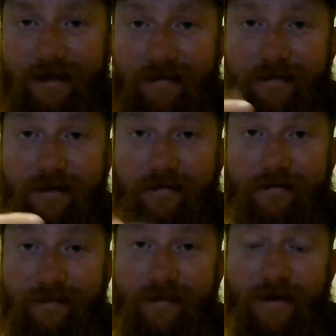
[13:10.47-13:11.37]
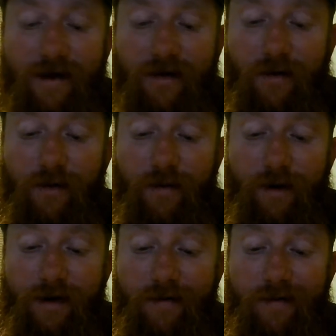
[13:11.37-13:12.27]
So go to a
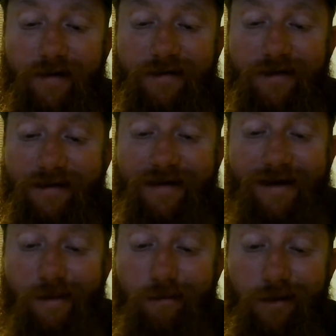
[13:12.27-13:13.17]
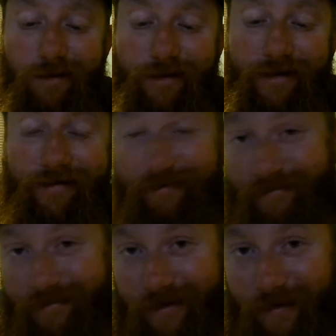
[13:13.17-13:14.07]
pond where there's bluegill
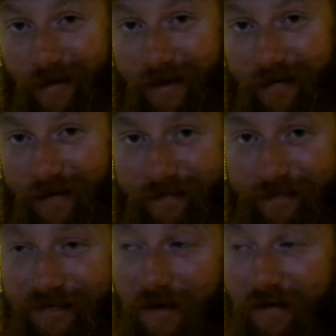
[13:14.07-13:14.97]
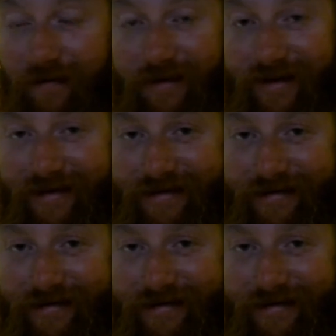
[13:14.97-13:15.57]
or whatever, or even lakes,